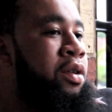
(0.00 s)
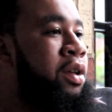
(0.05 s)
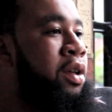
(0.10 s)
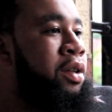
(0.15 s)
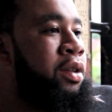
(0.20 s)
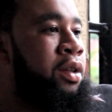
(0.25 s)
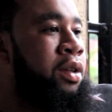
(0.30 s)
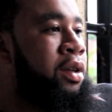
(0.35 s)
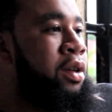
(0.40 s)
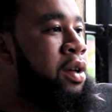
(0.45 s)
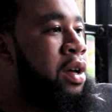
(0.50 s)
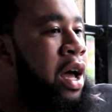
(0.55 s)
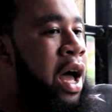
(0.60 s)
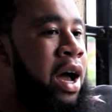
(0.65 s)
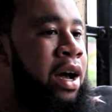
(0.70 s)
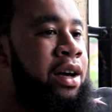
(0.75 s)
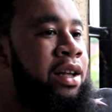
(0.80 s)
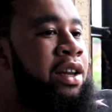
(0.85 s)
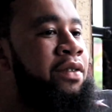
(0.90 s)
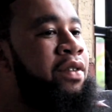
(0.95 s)
and
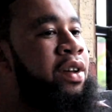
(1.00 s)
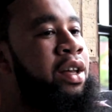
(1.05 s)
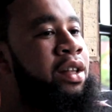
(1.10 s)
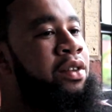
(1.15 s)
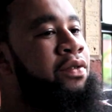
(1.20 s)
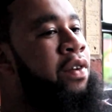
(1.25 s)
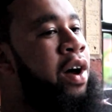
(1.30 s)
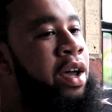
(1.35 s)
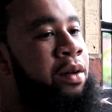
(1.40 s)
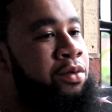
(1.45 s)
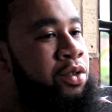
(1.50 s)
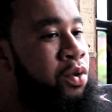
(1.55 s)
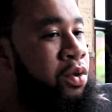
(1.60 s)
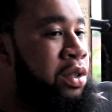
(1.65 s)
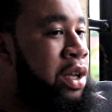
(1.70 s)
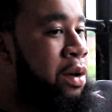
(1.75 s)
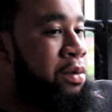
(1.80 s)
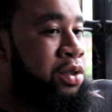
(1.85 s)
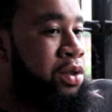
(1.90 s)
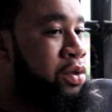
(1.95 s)
I couldn't even get to Volume Two
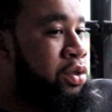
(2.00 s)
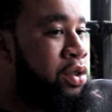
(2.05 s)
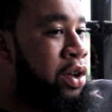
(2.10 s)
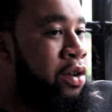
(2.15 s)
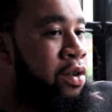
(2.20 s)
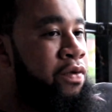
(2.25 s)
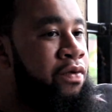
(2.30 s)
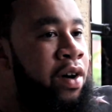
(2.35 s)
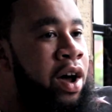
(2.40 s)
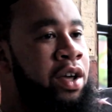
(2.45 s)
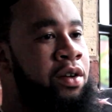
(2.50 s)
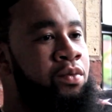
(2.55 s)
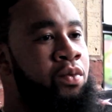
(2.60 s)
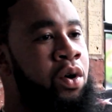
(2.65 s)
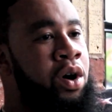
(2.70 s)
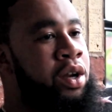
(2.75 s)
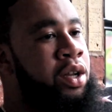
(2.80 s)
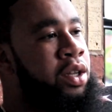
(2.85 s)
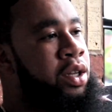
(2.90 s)
because I was so stuck on Volume One.